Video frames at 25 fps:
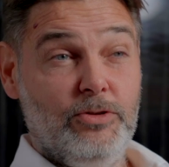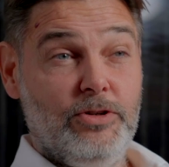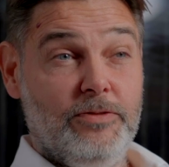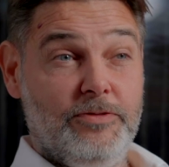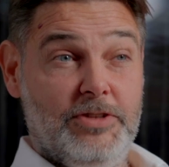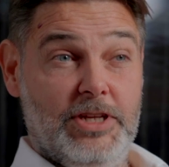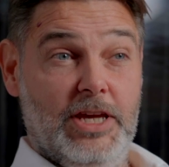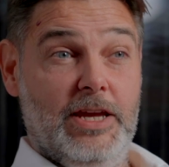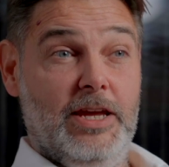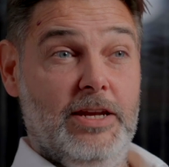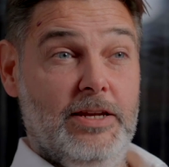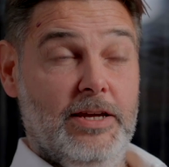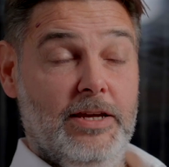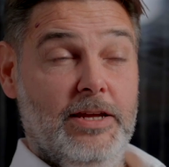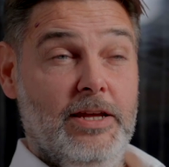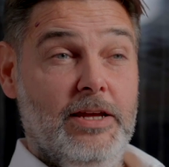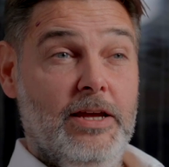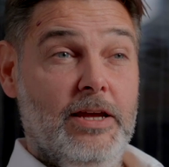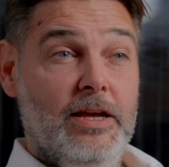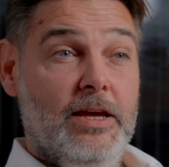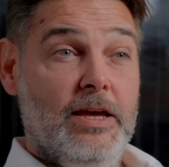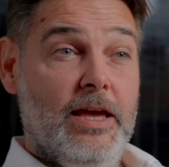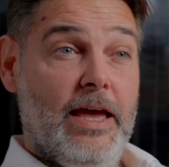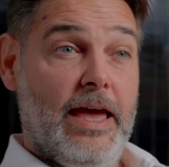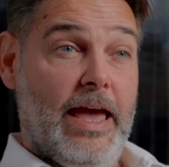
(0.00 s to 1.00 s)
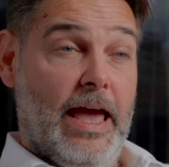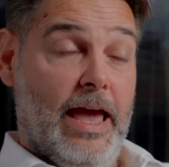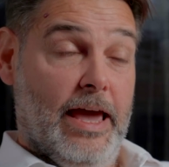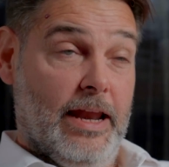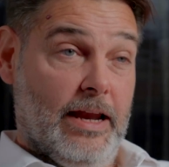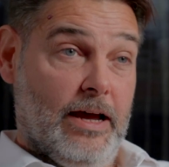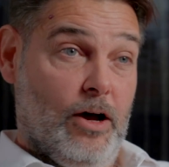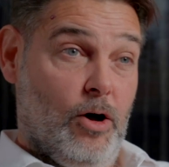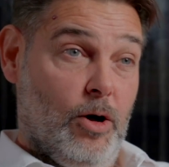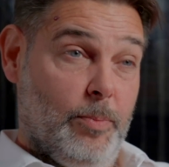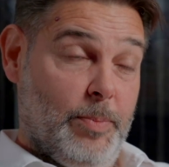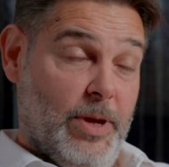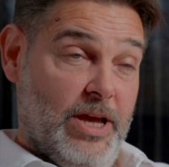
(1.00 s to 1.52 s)
of data and
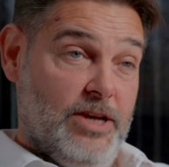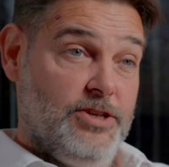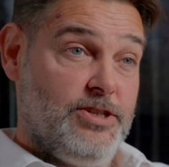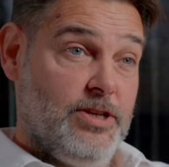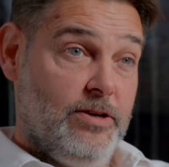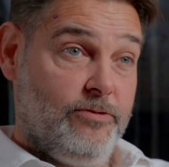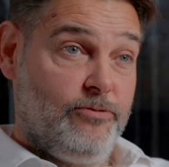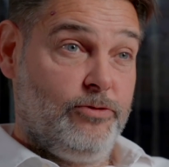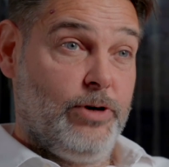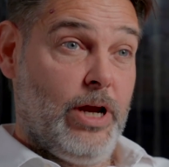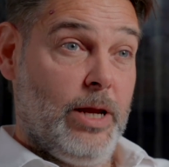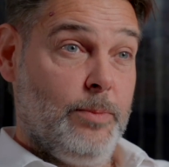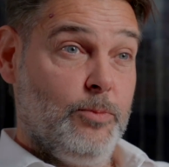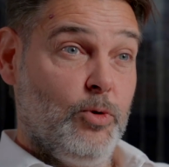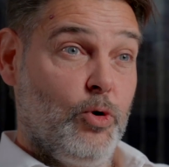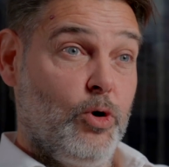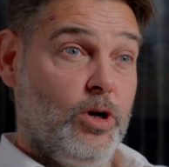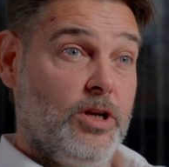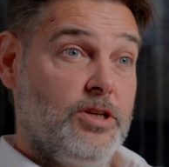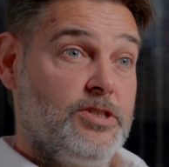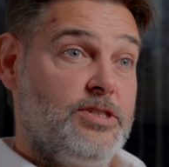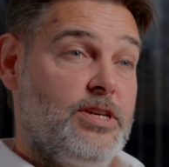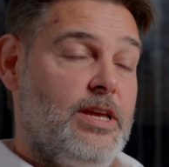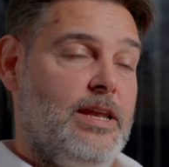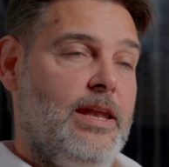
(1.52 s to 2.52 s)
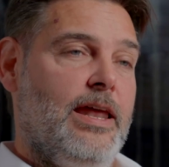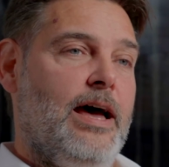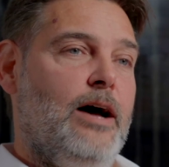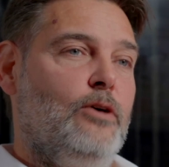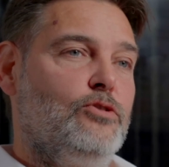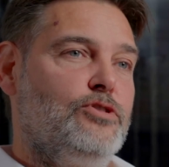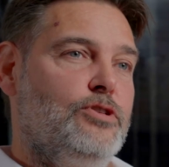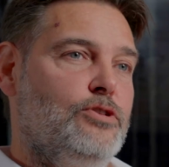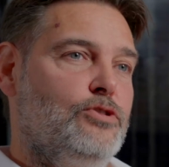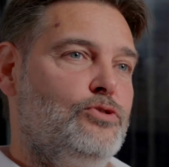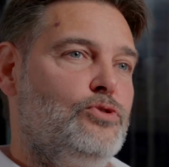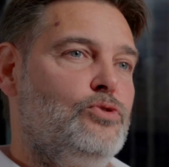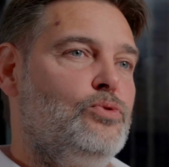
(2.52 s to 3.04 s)
our Bayesian framework allows
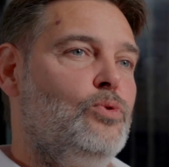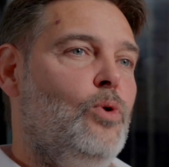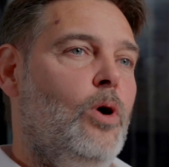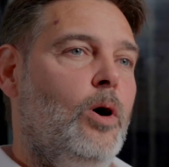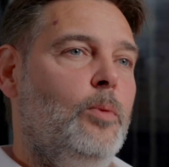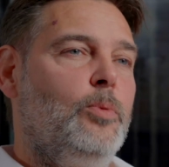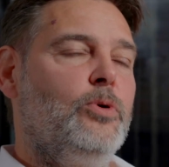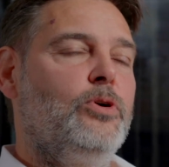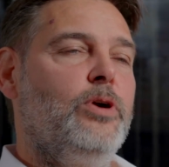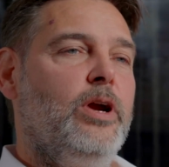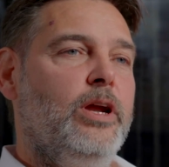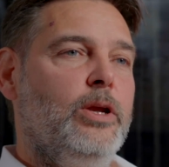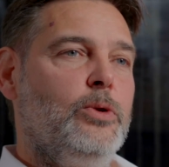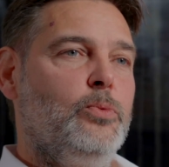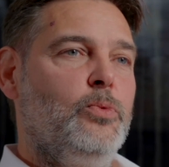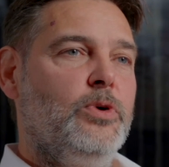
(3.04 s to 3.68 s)
us to operate